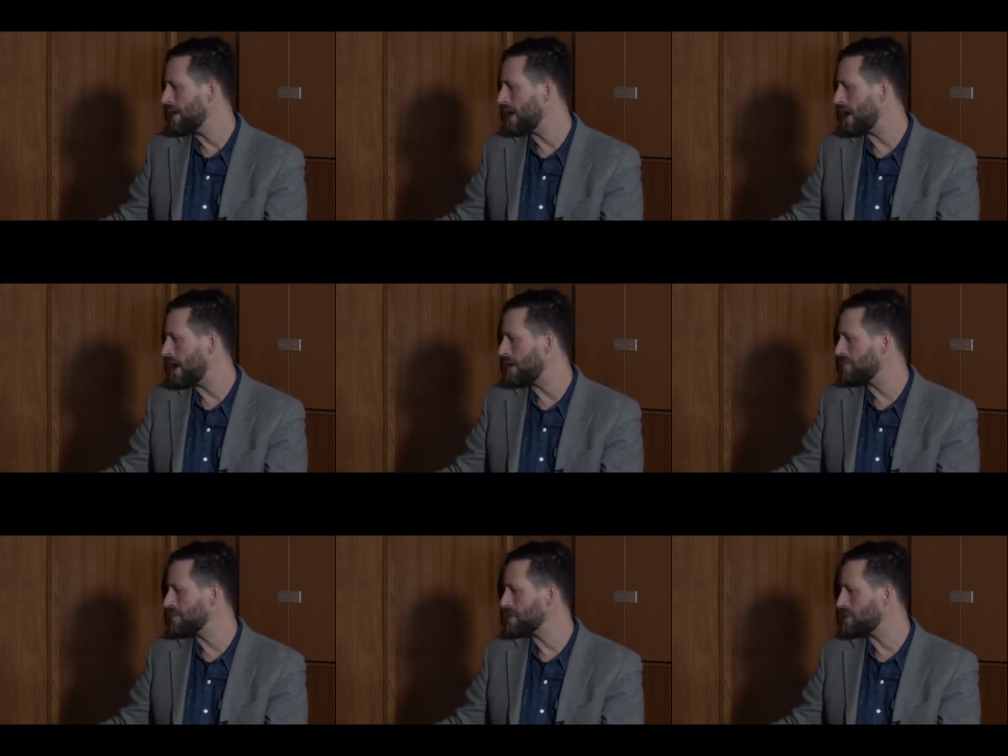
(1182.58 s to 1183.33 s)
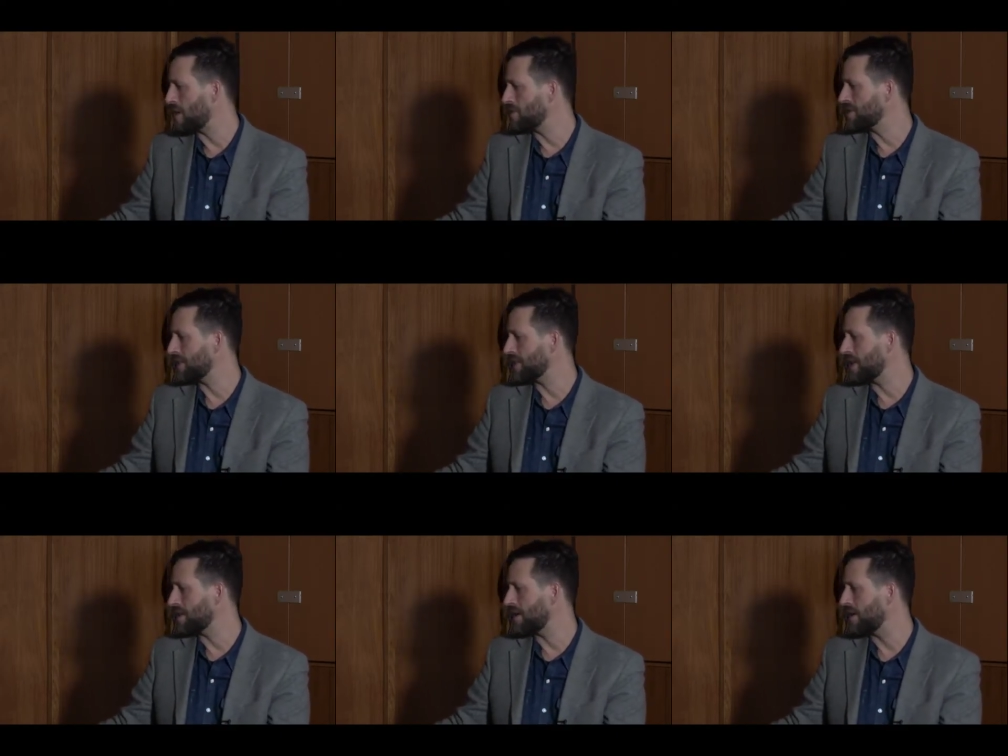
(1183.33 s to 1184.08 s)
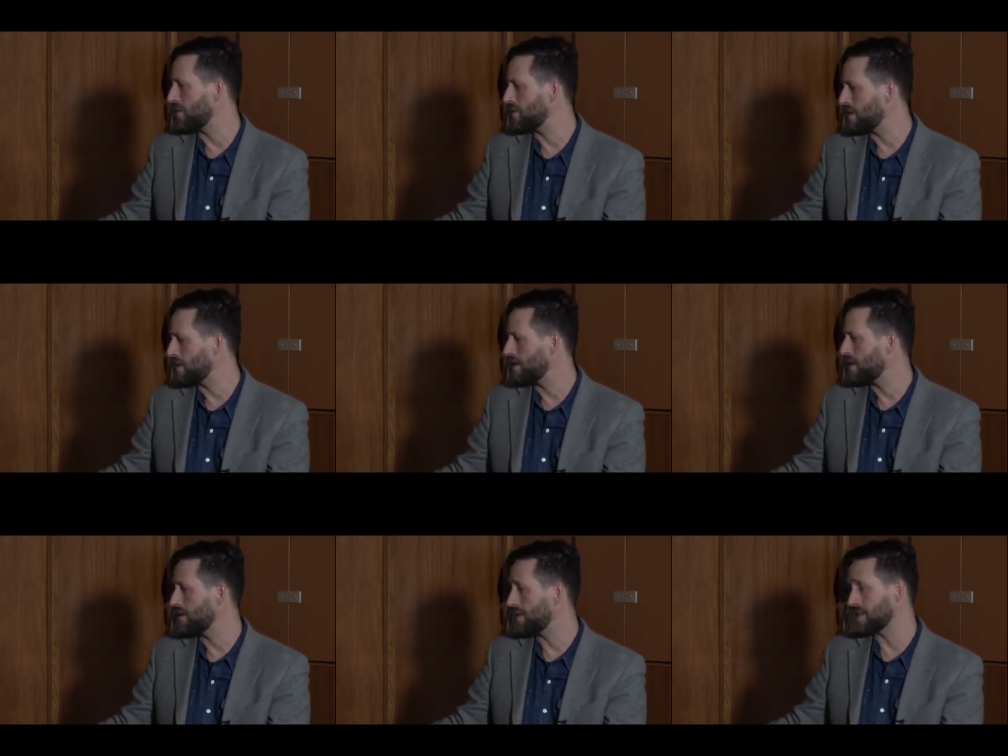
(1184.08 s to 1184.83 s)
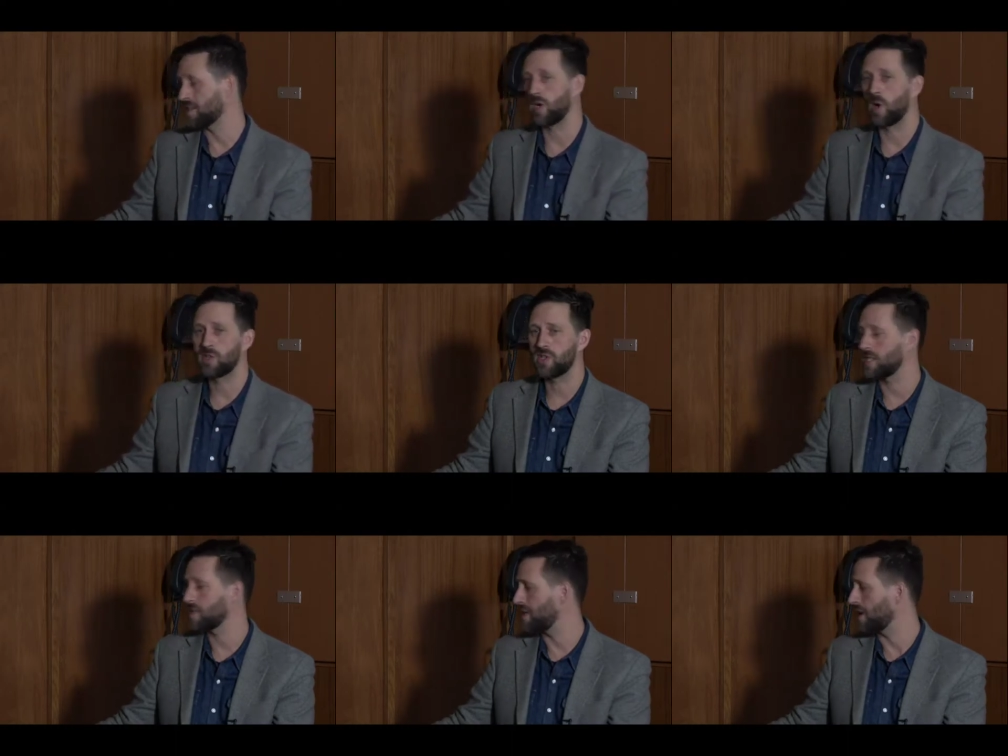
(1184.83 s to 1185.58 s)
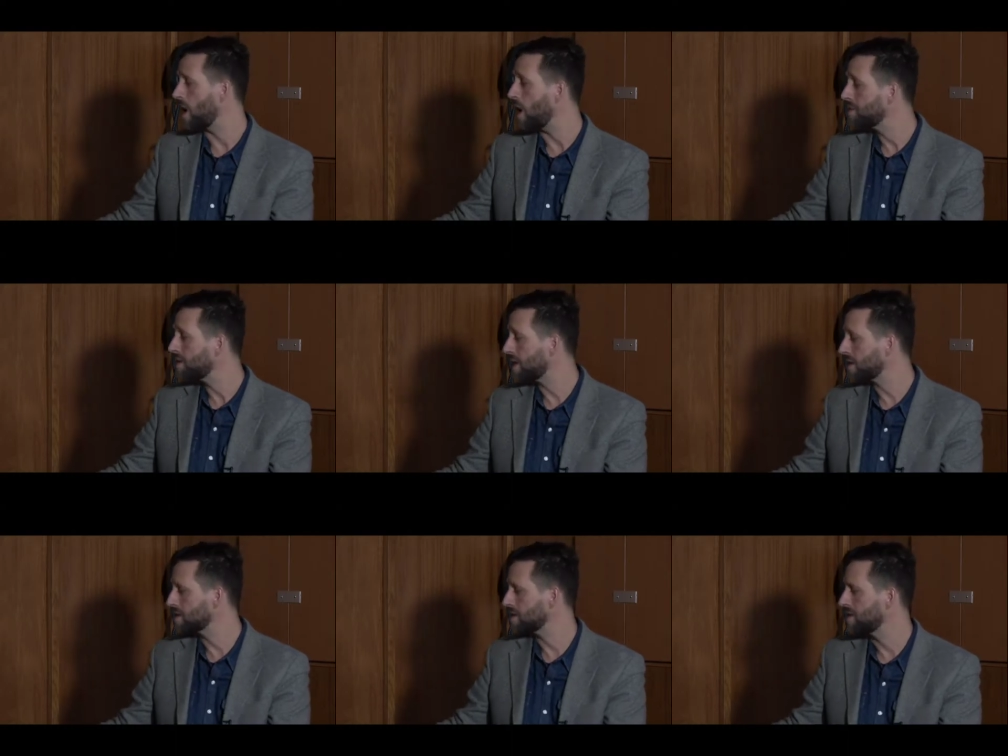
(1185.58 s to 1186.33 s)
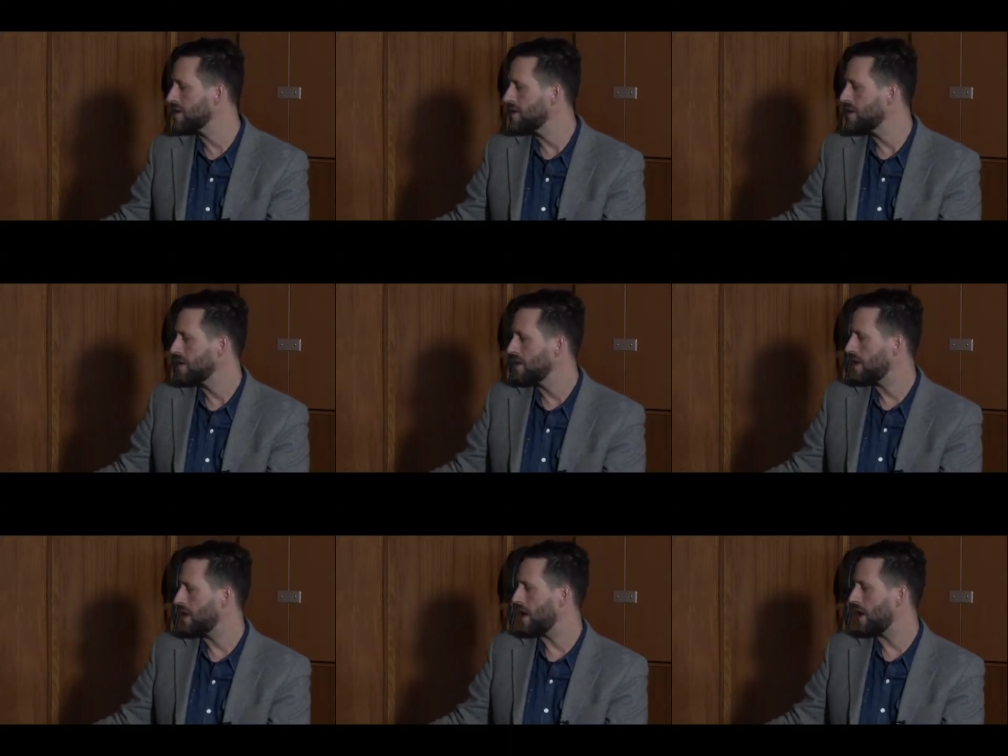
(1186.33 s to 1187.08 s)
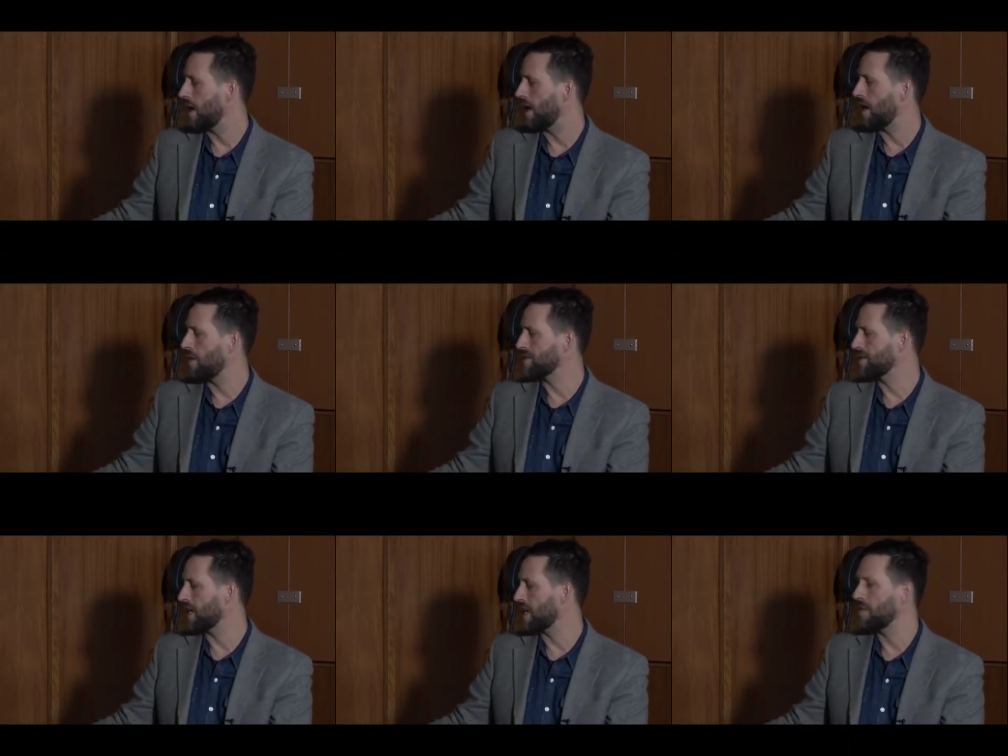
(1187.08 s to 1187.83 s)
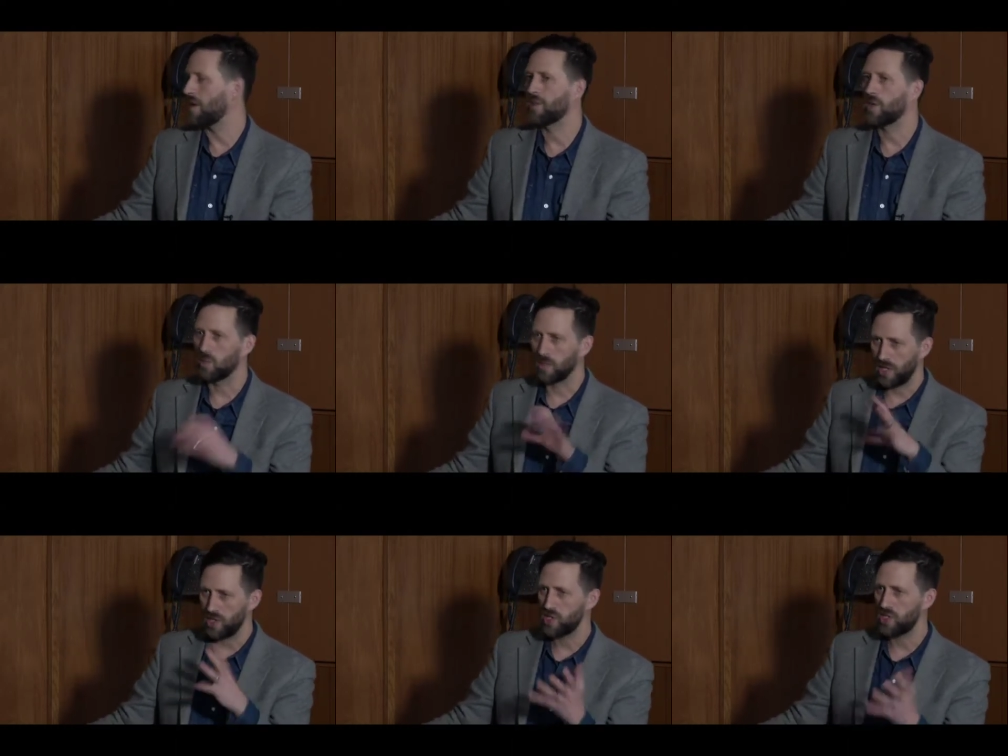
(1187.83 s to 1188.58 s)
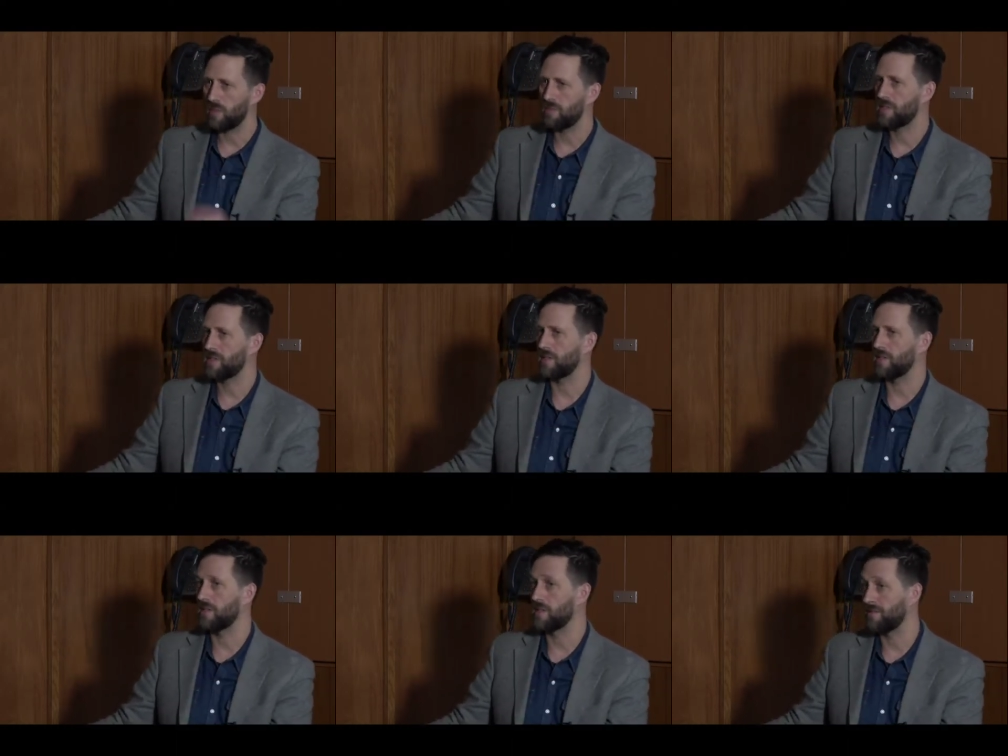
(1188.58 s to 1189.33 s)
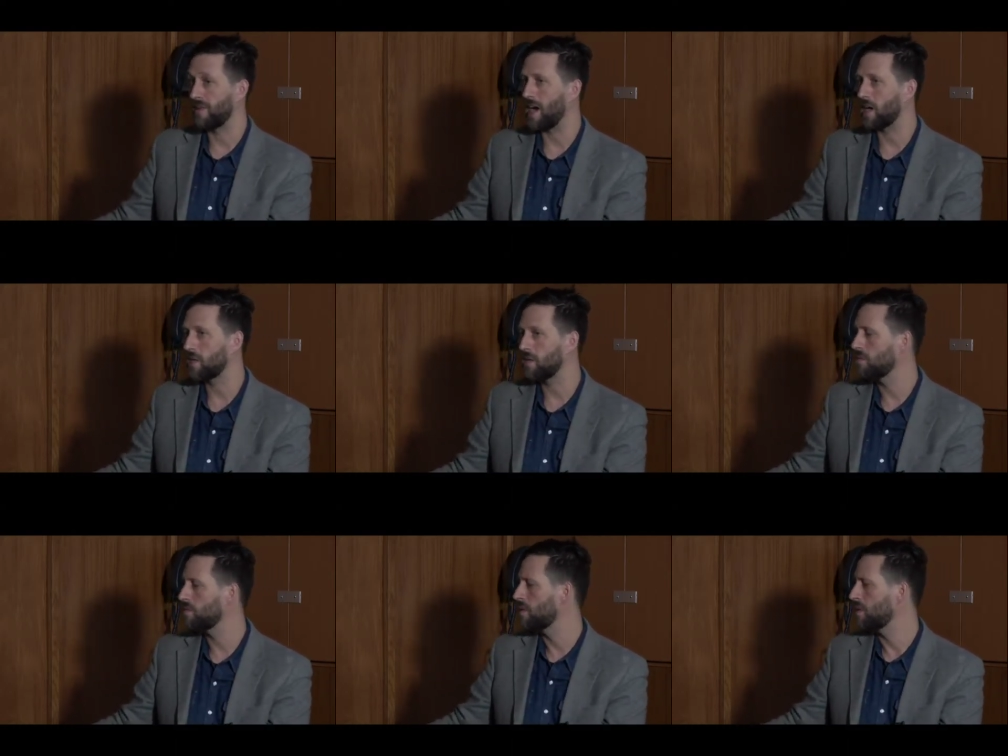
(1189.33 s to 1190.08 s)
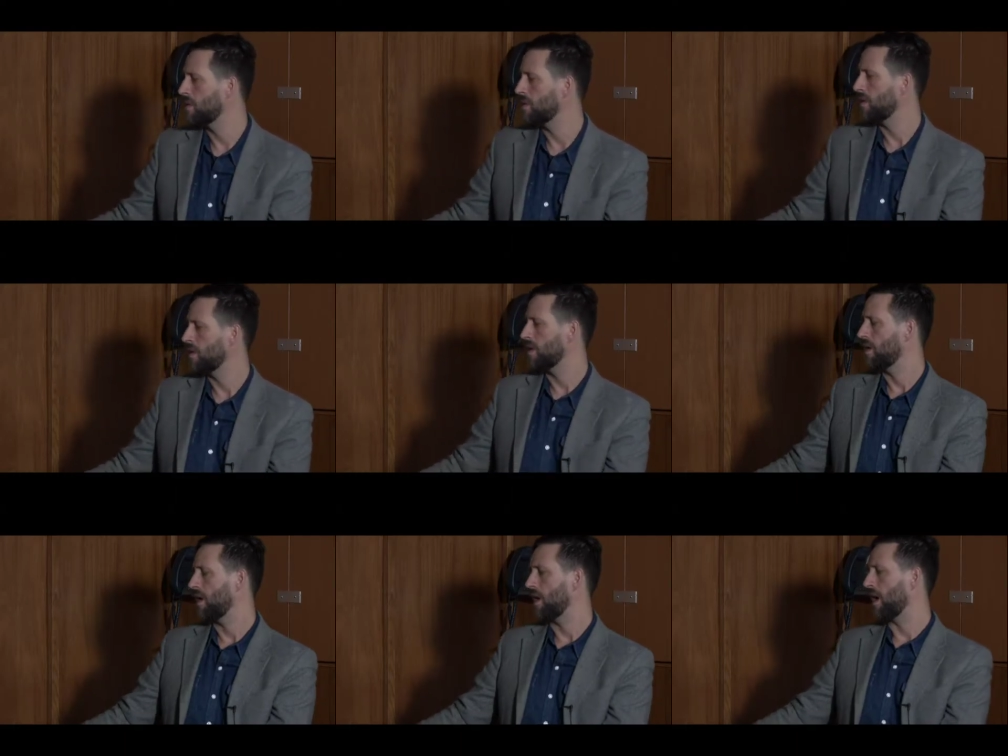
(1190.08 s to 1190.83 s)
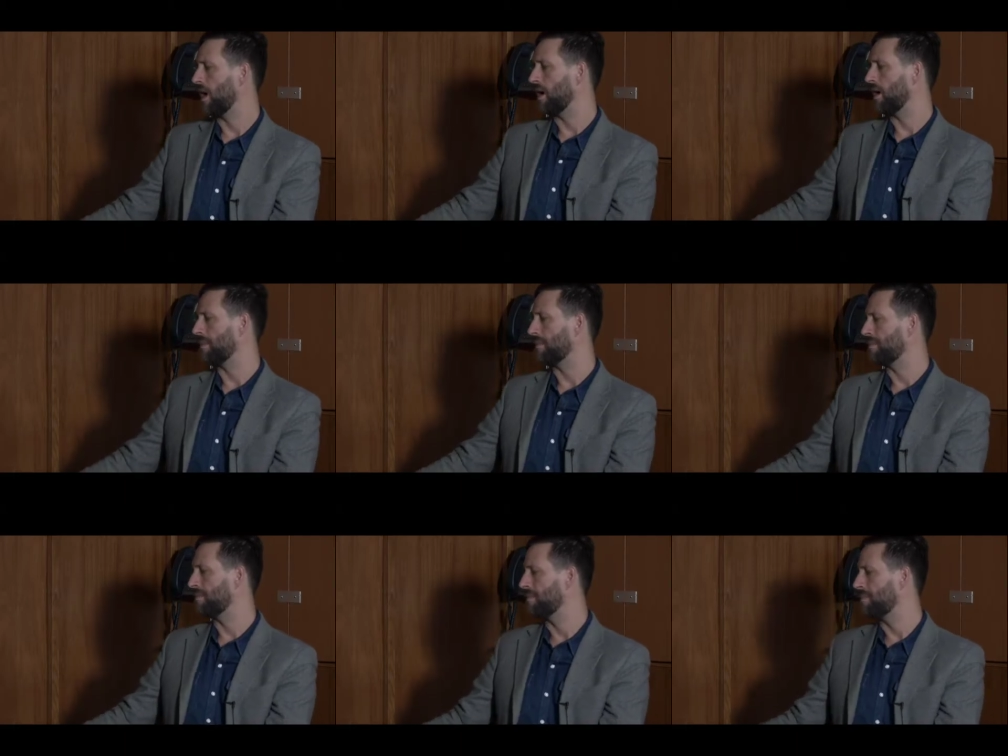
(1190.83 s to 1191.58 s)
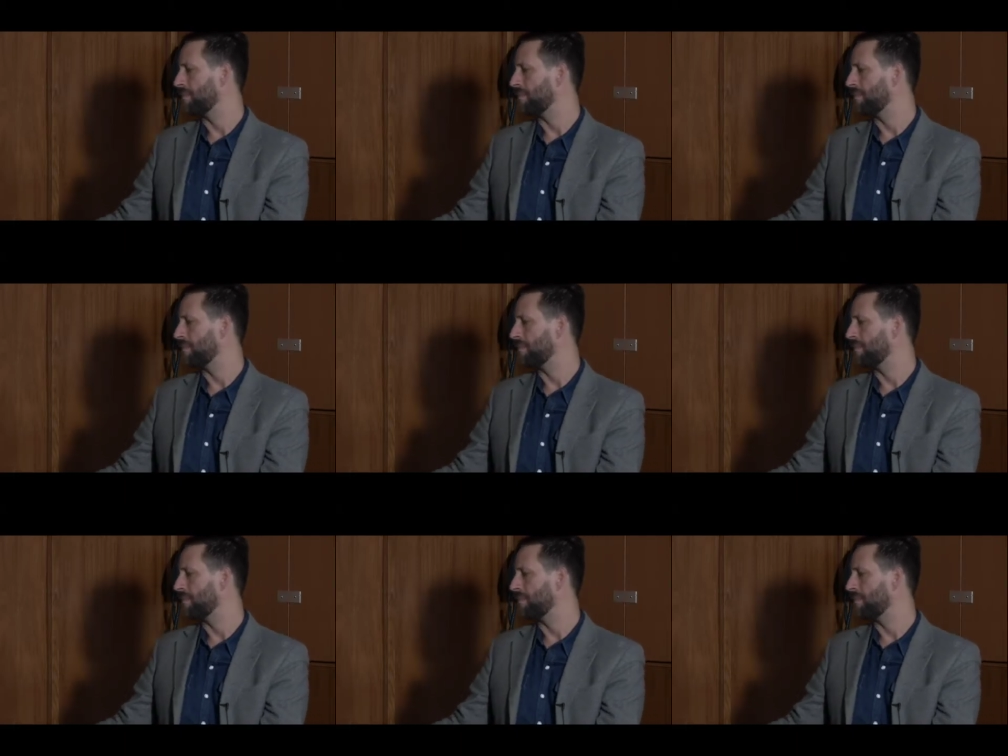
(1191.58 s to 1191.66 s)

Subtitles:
So I was thinking about these sculptures as being objects. I was thinking about their relationship to value and